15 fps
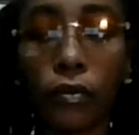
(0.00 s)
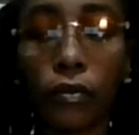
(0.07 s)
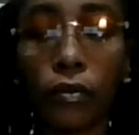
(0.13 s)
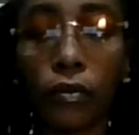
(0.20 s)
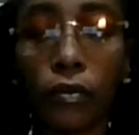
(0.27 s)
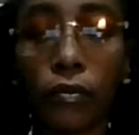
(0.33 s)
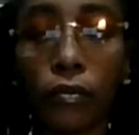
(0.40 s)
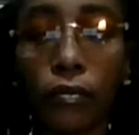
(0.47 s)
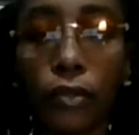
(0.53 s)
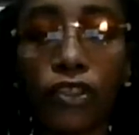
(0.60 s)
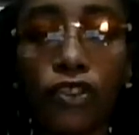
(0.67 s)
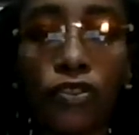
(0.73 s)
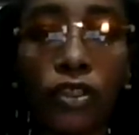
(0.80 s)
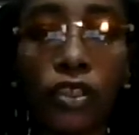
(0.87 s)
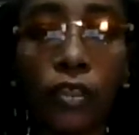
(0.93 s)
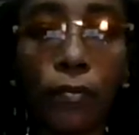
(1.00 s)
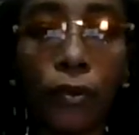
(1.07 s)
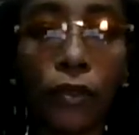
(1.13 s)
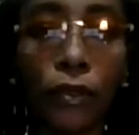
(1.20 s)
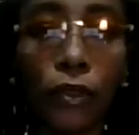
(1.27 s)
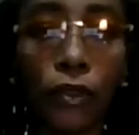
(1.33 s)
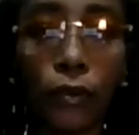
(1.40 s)
But you're keeping an
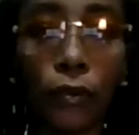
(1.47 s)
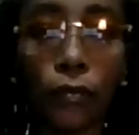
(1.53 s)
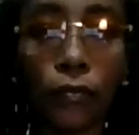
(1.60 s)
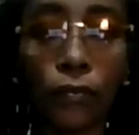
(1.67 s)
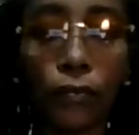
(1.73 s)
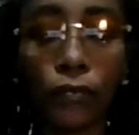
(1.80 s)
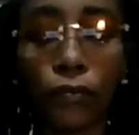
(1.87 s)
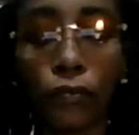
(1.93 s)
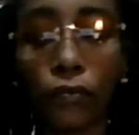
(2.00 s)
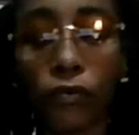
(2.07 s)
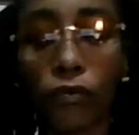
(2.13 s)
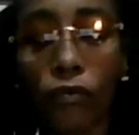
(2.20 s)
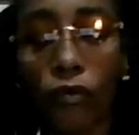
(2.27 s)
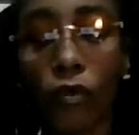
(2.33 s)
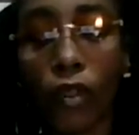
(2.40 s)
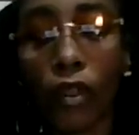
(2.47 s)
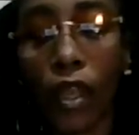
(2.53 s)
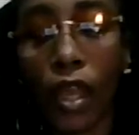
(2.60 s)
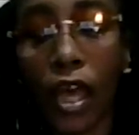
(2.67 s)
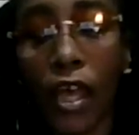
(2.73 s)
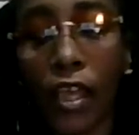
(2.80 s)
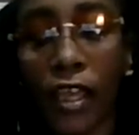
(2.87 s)

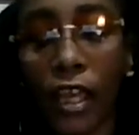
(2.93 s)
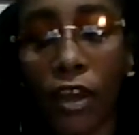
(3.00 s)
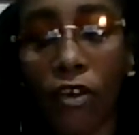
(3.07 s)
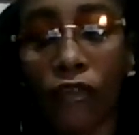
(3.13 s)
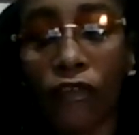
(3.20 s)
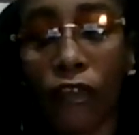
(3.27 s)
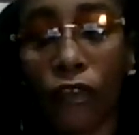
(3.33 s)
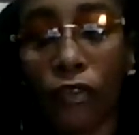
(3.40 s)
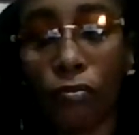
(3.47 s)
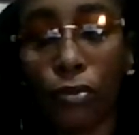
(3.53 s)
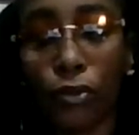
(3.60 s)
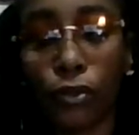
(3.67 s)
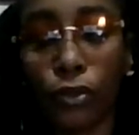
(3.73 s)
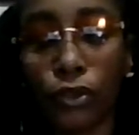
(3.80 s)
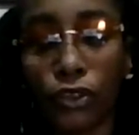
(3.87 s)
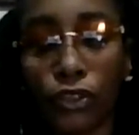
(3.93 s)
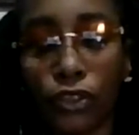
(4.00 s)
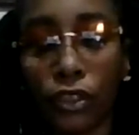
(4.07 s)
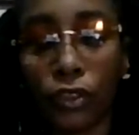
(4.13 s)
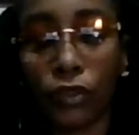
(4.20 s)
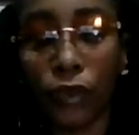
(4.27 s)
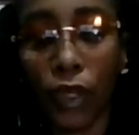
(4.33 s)
eye out for the bullshit,
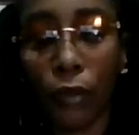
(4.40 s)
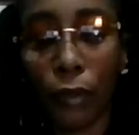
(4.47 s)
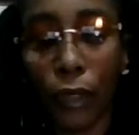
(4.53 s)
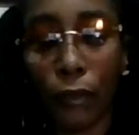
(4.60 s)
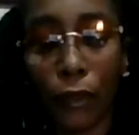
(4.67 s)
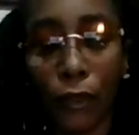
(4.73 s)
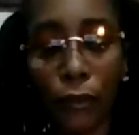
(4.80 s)
right, my baby?